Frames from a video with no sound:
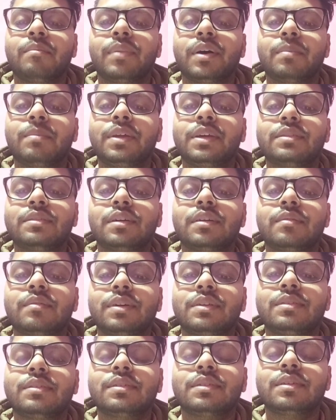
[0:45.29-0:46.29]
public
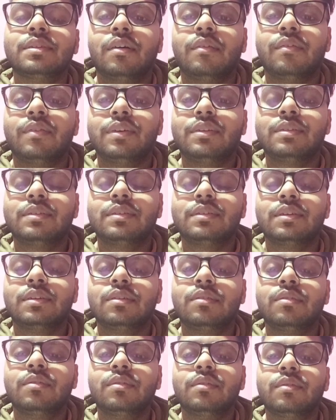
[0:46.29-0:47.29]
service office,
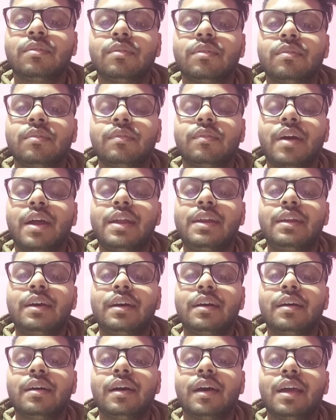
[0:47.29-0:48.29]
you would find
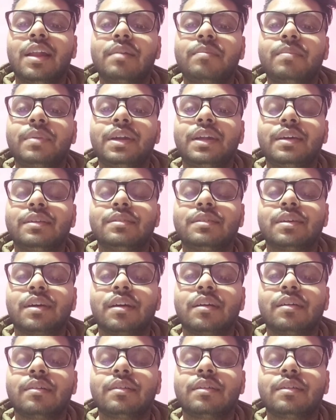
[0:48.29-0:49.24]
a help desk.